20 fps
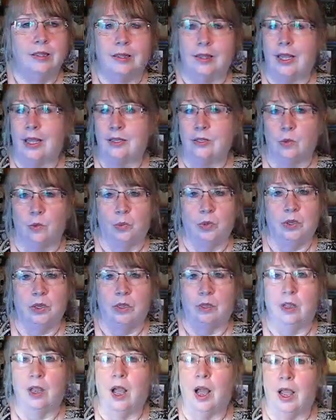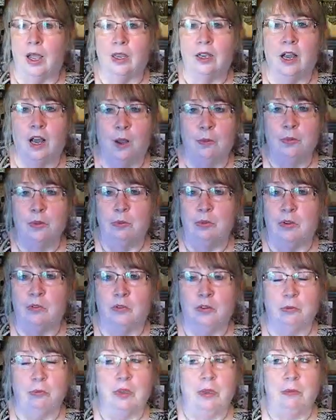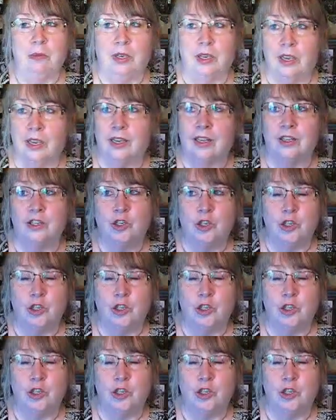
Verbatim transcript: that's a really high compliment for me because